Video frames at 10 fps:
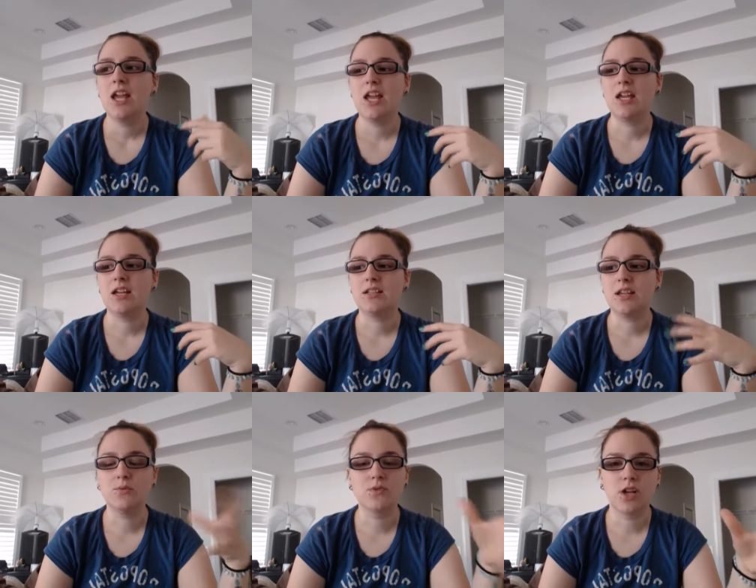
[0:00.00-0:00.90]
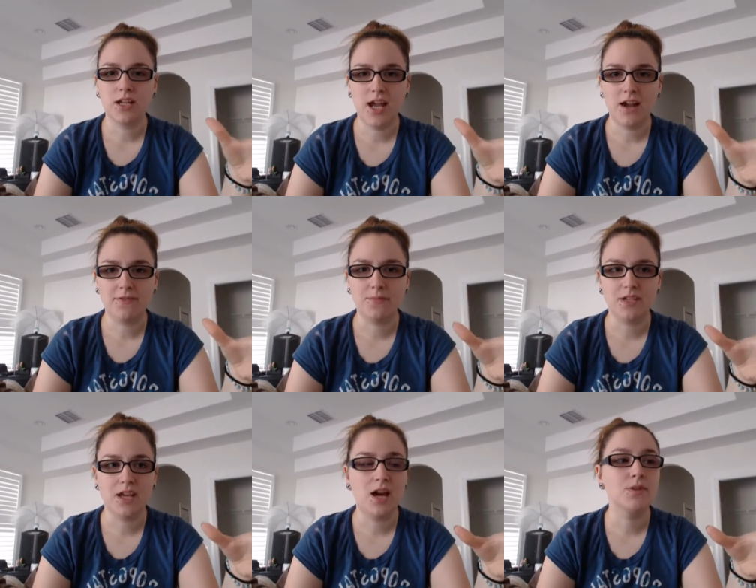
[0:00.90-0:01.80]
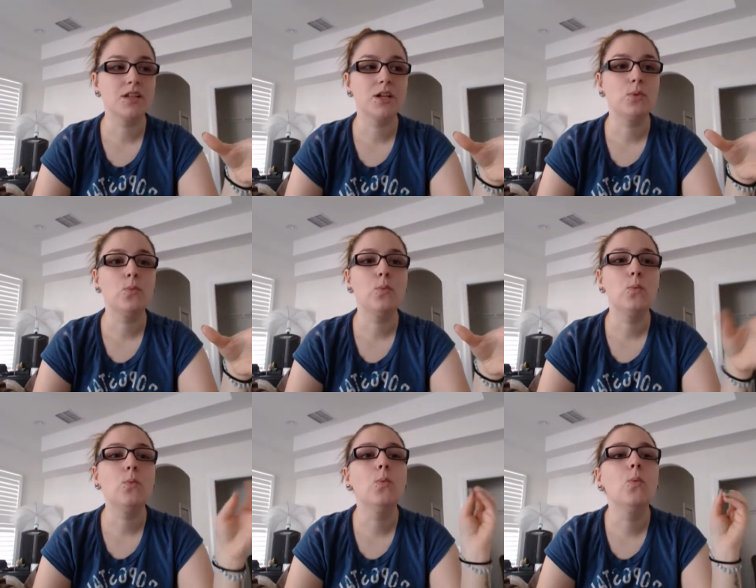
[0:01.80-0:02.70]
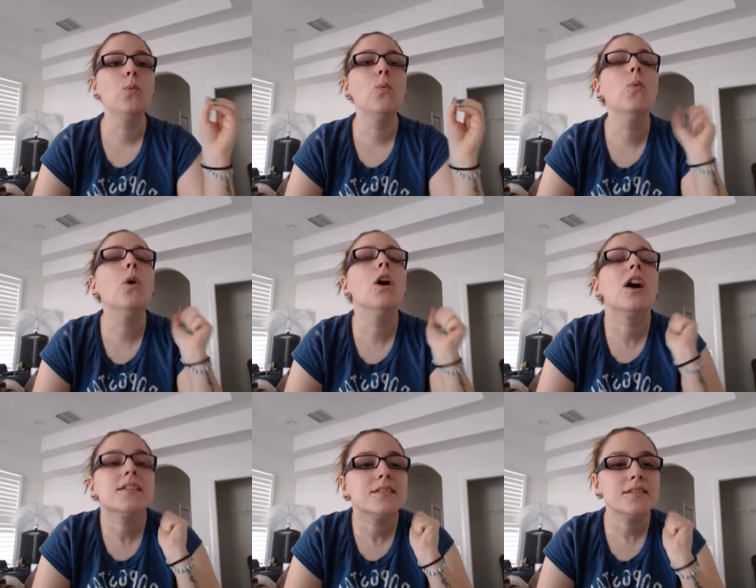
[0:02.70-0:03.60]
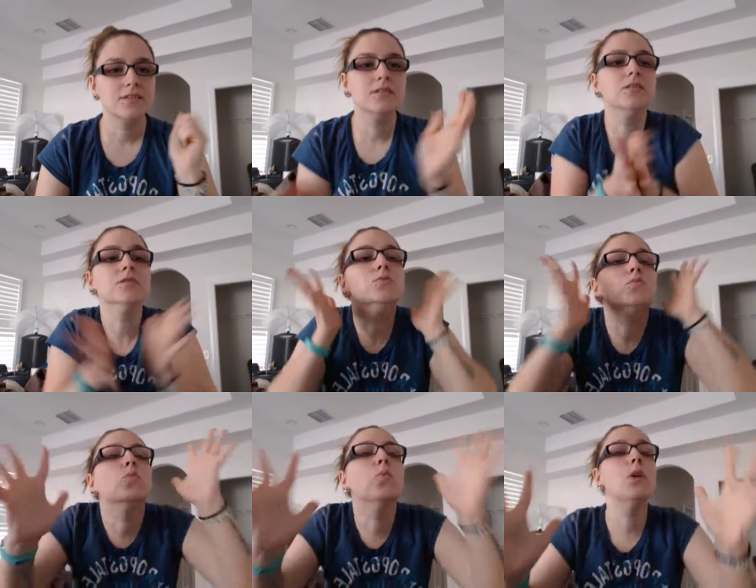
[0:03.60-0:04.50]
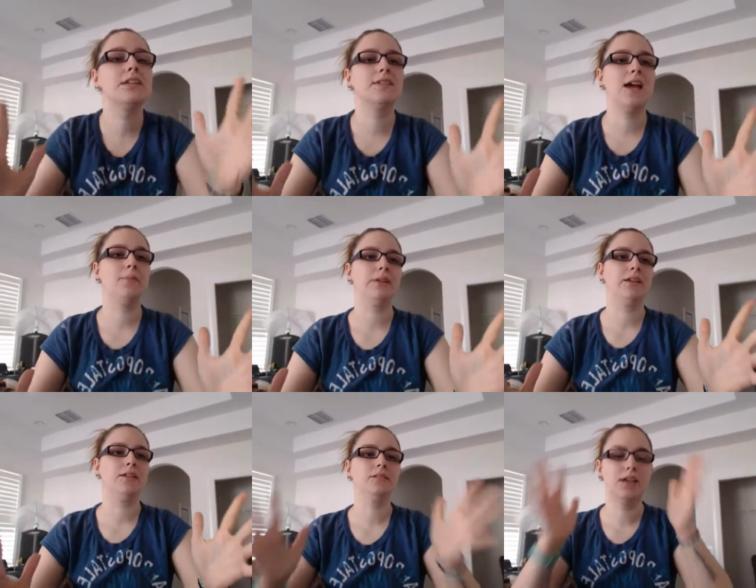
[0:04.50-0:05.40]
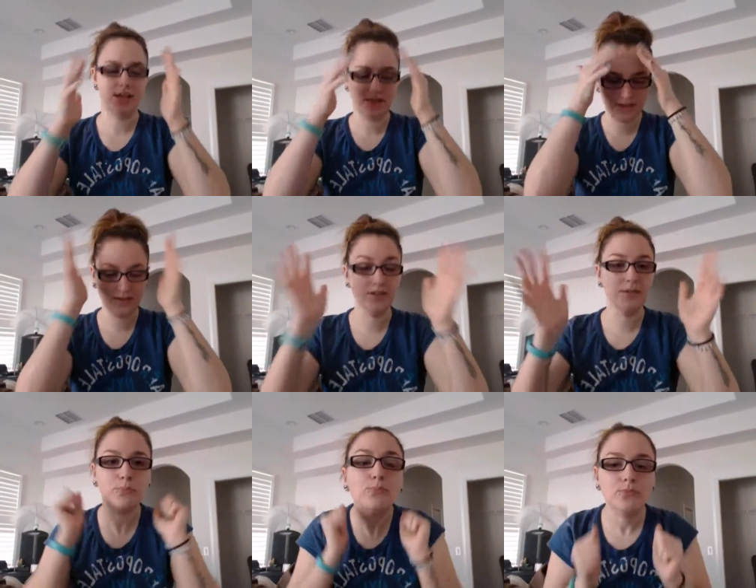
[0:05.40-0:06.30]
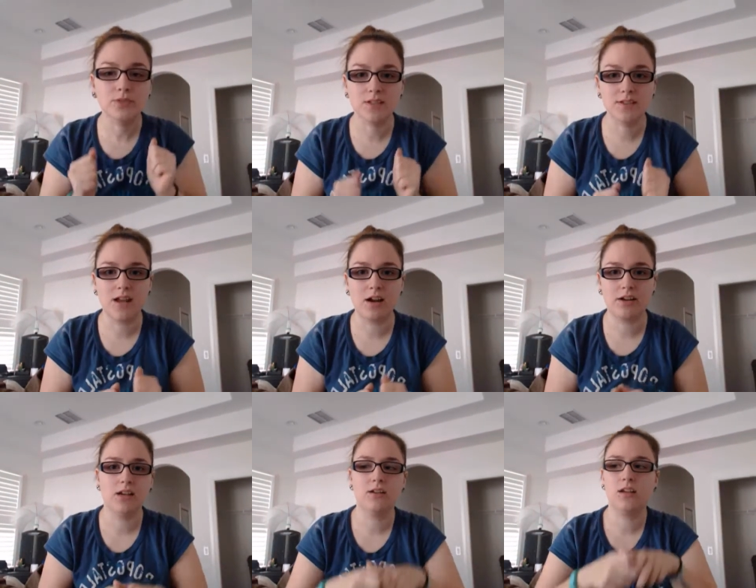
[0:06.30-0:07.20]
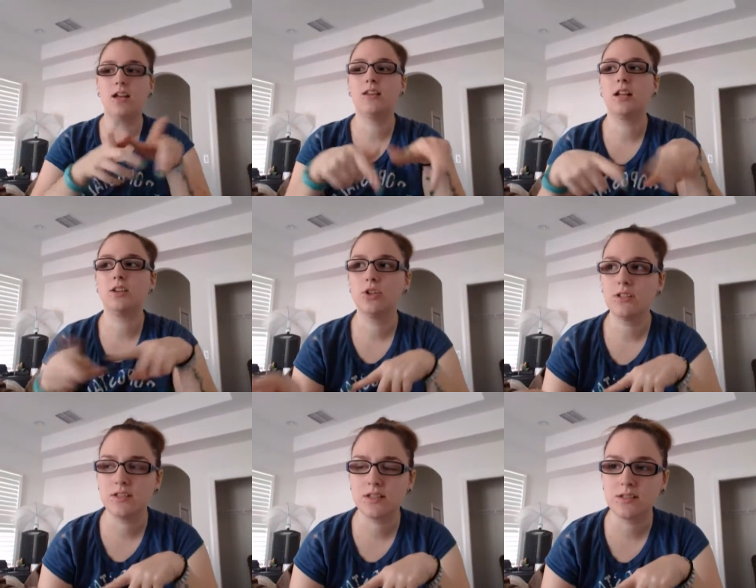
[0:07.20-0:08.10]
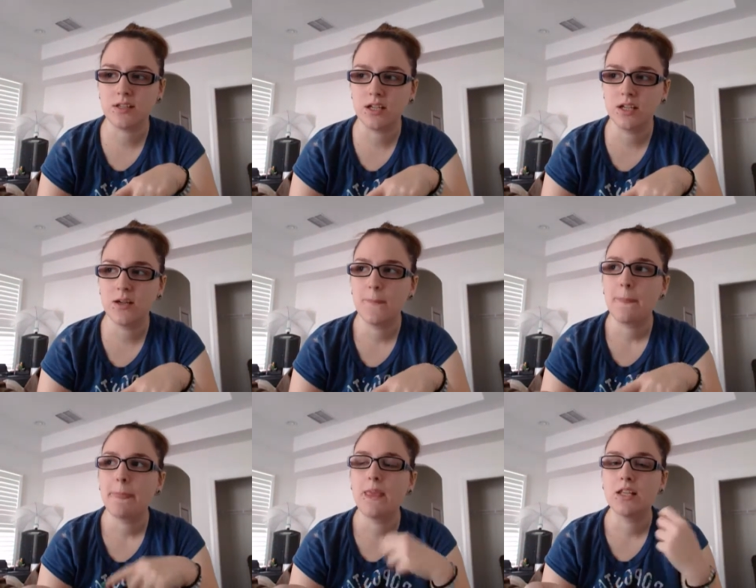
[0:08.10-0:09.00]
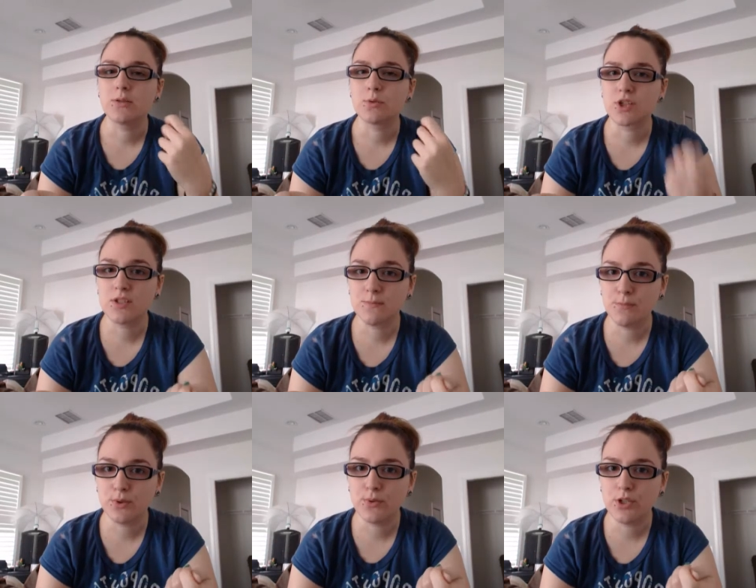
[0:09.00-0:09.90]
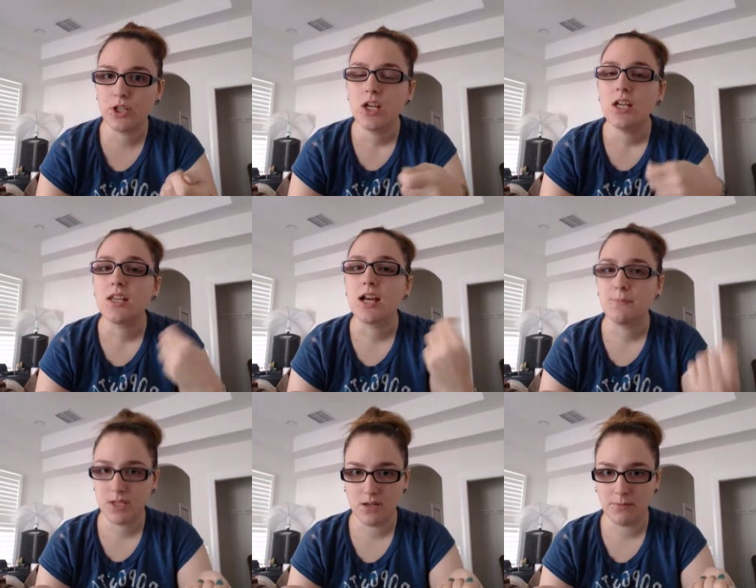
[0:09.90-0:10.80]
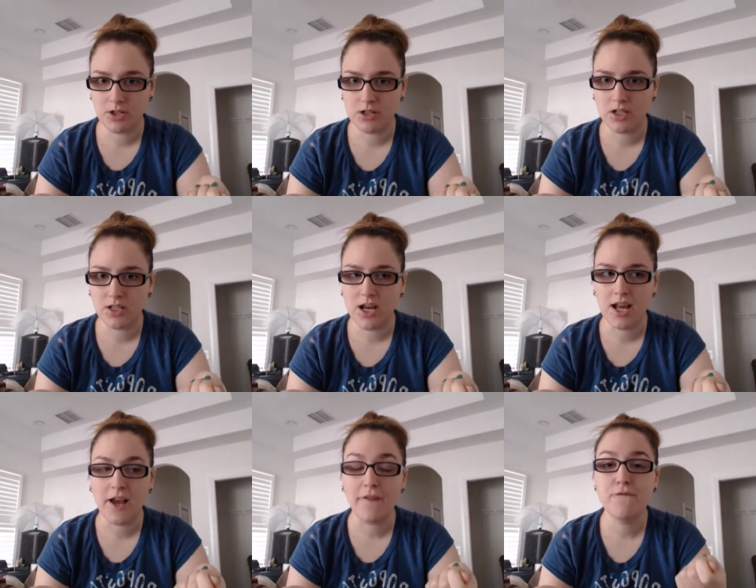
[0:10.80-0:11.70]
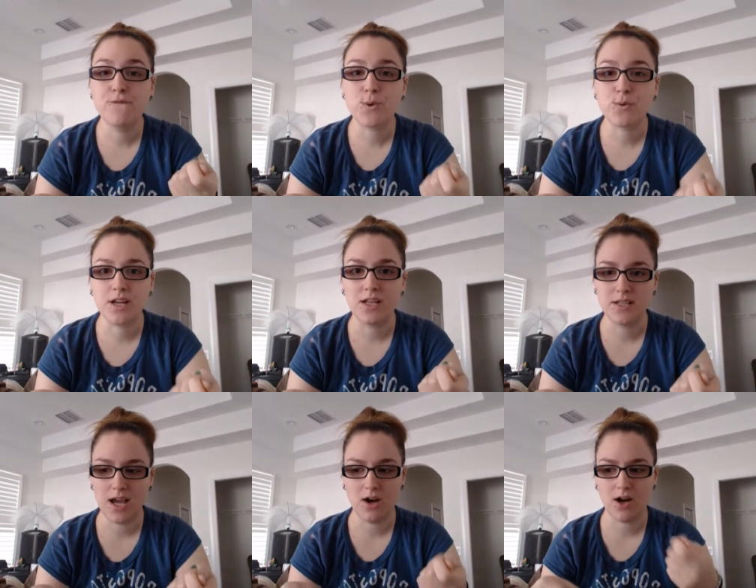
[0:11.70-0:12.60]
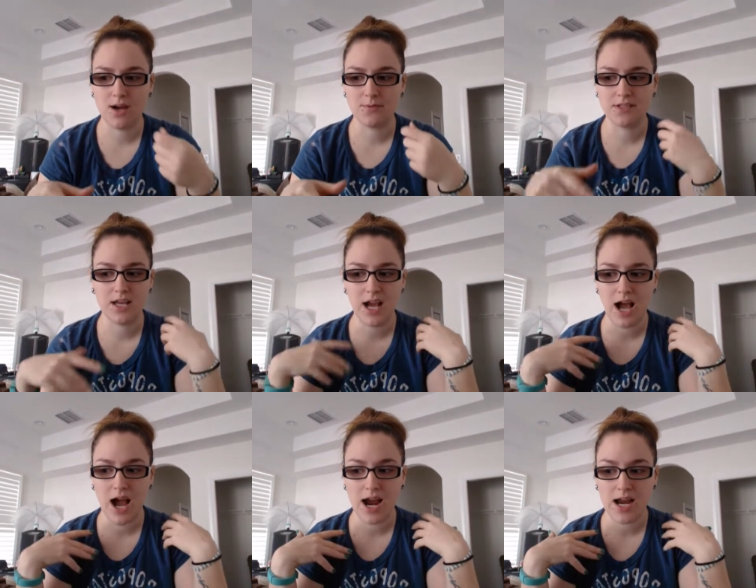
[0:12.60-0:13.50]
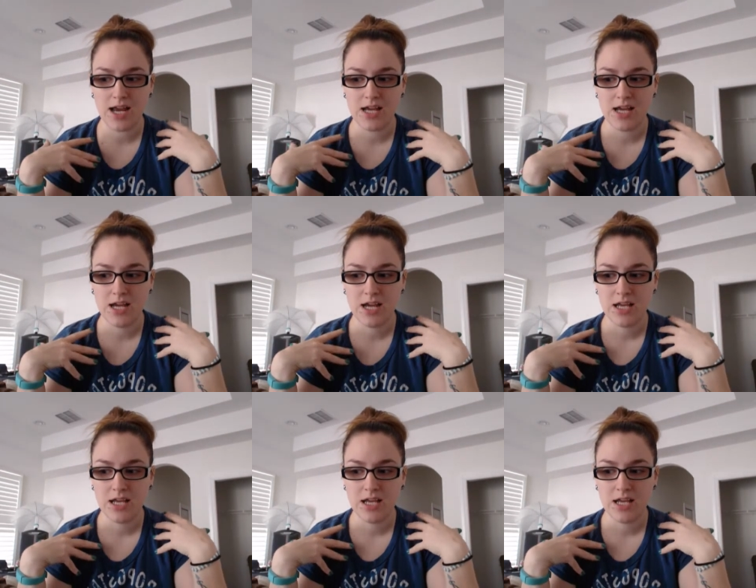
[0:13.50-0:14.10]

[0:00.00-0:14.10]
and it was already half empty. I was like, what? What is happening? This is not reality. And then I looked in the sink, and there was a spoon that had peanut butter on it, and I freaked out. I was like, I